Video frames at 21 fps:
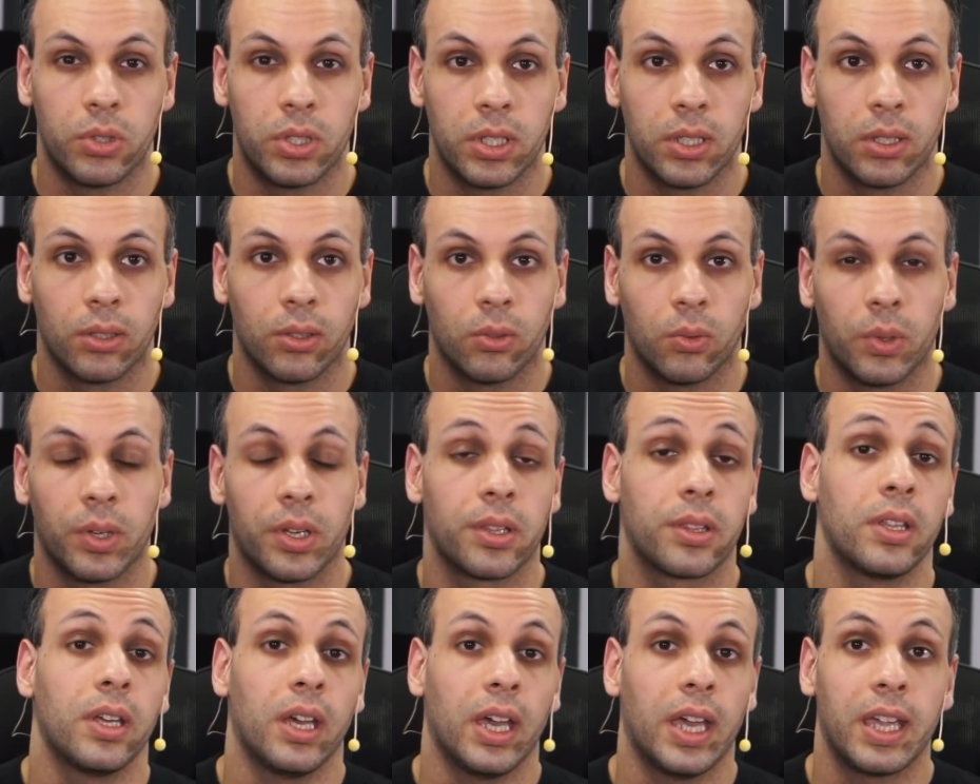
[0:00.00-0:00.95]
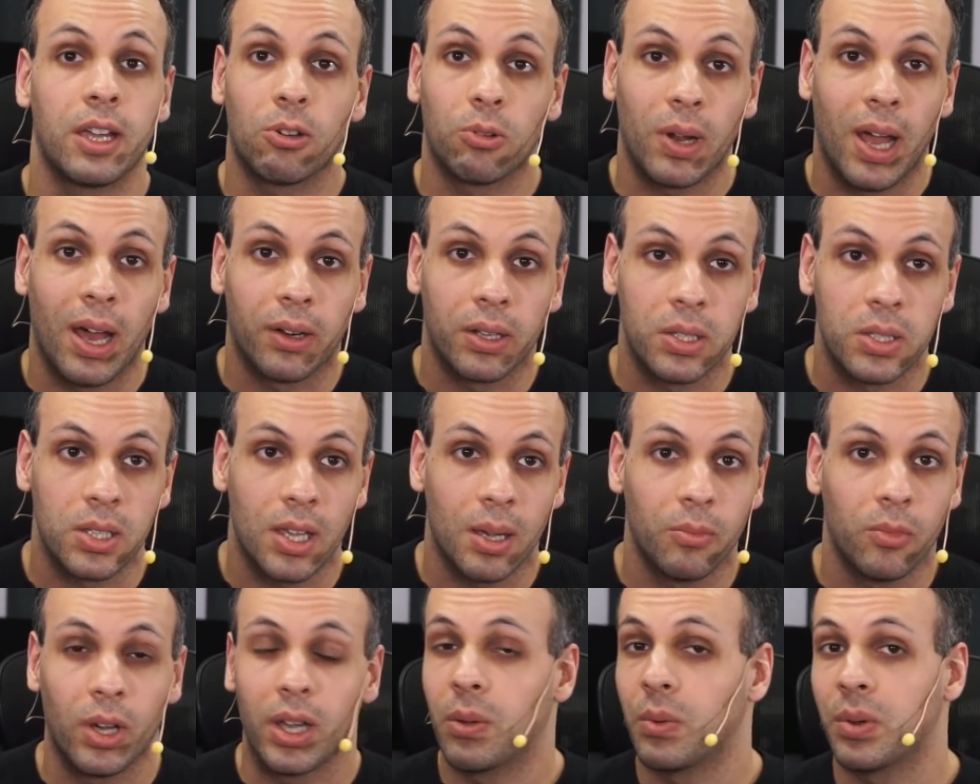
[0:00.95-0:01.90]
deal with a crowded
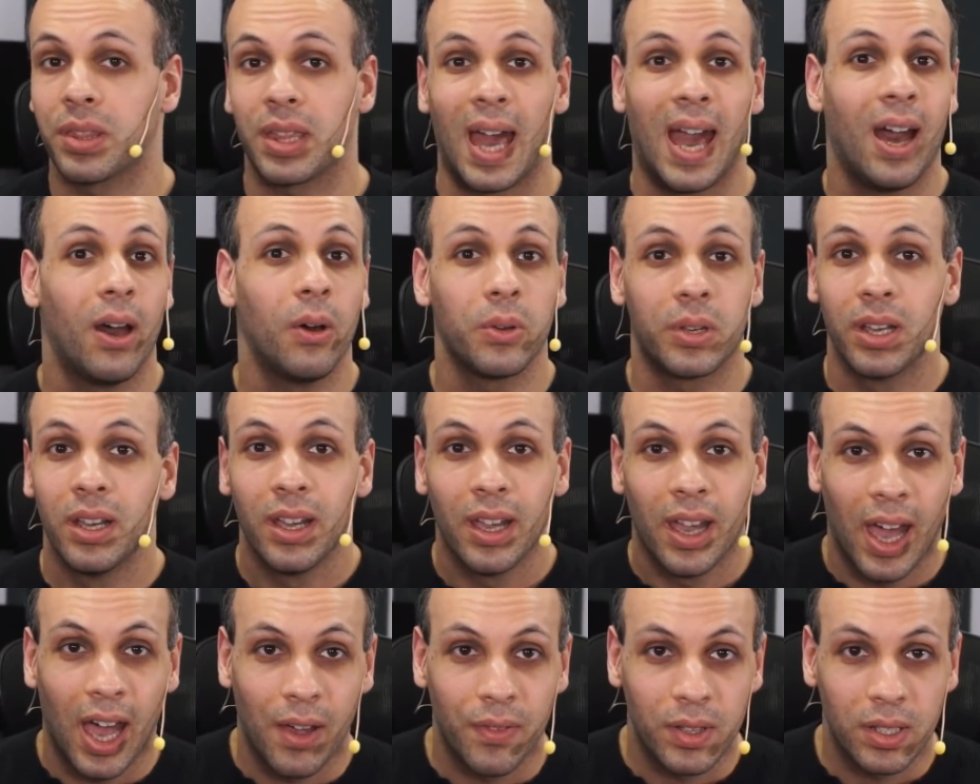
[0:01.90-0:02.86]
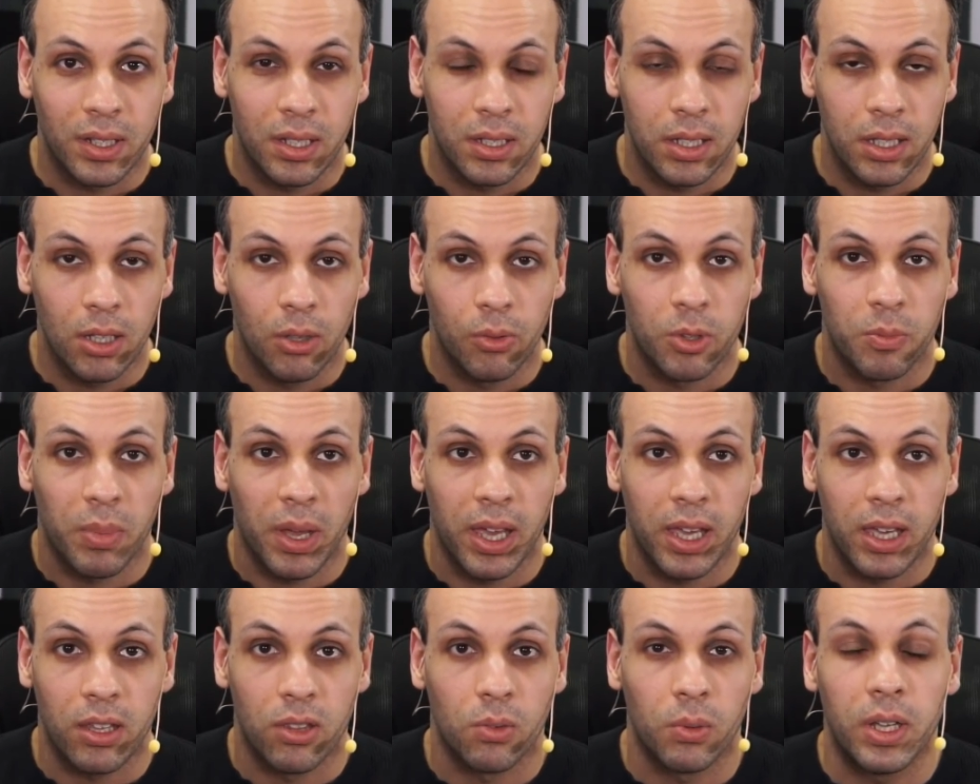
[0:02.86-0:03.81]
subway, without having to deal with
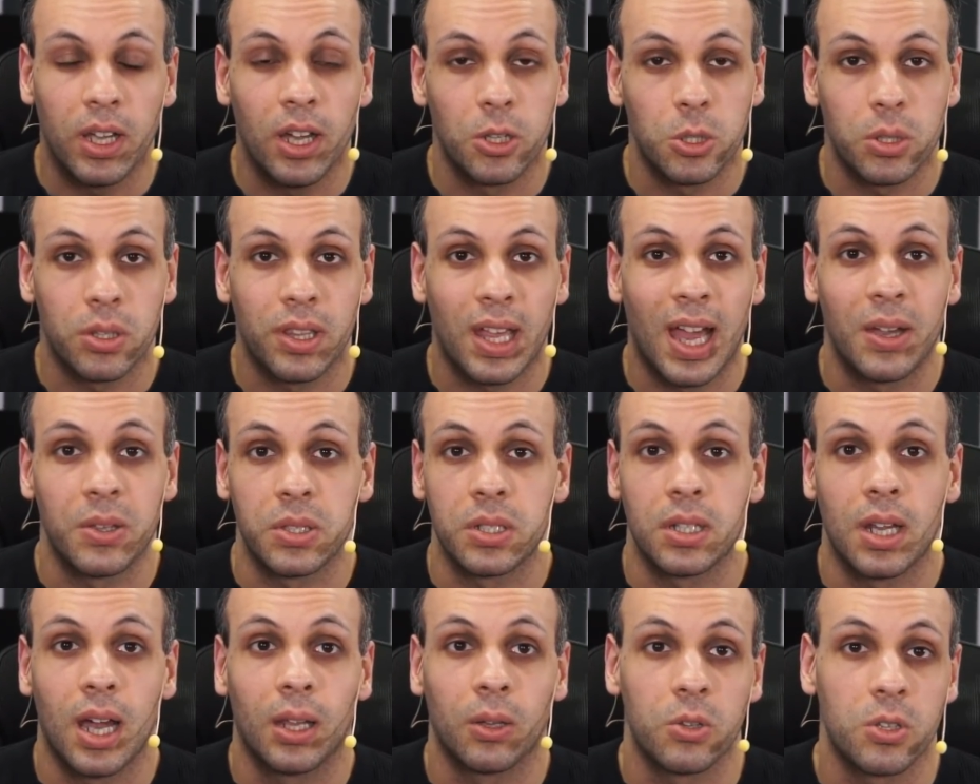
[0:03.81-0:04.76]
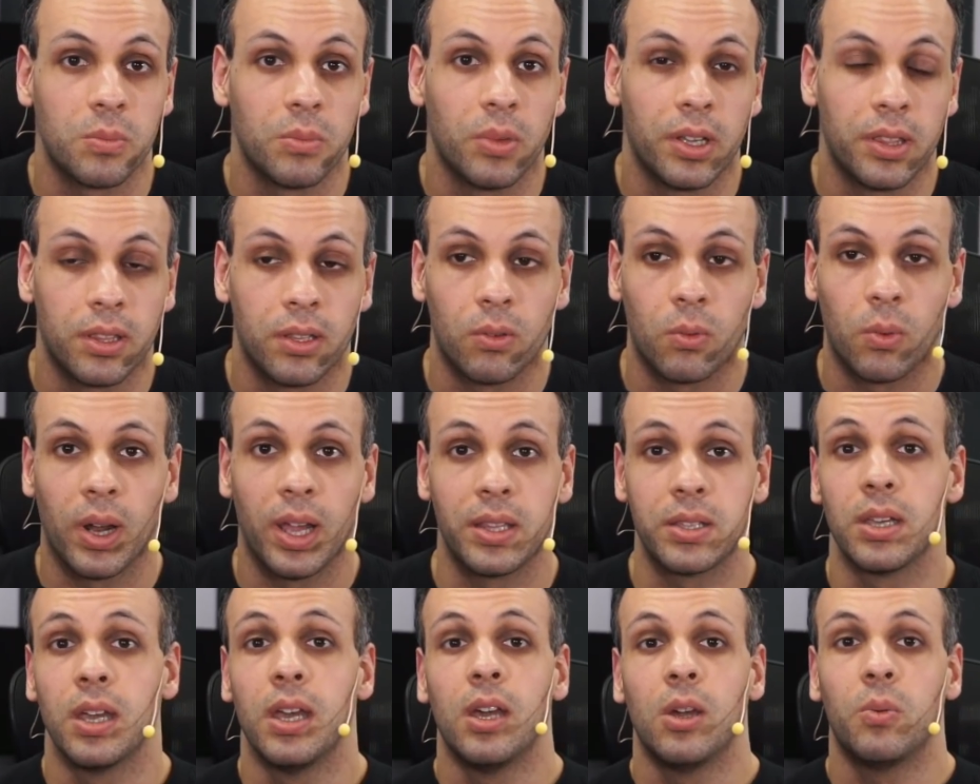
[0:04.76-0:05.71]
paying $300,000 a month in
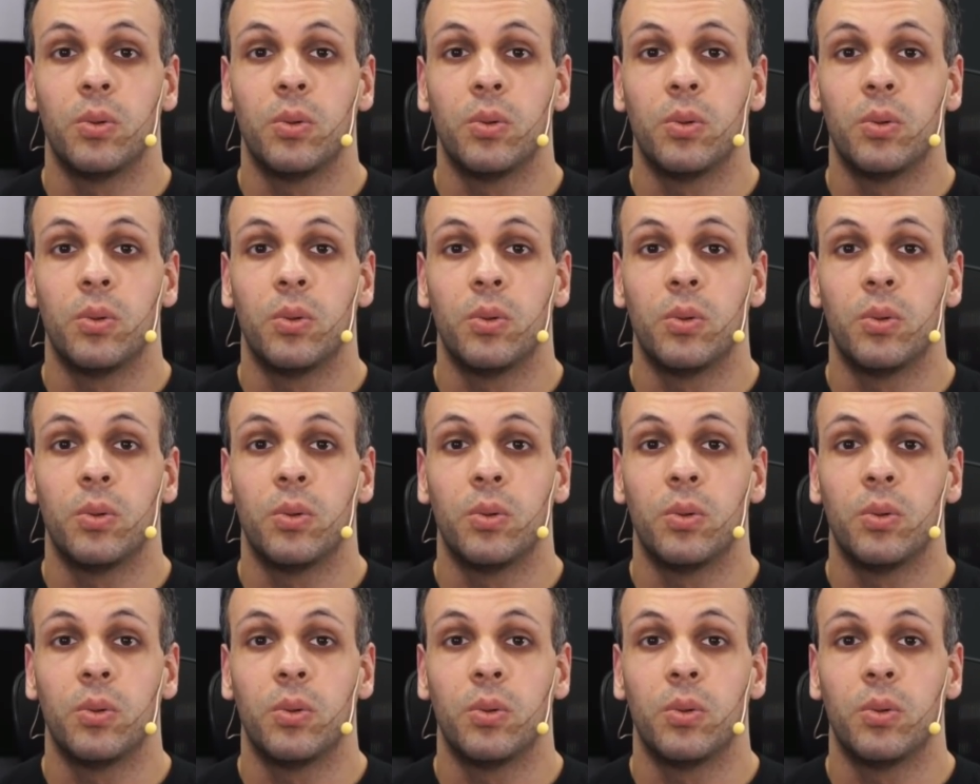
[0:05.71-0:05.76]
rent,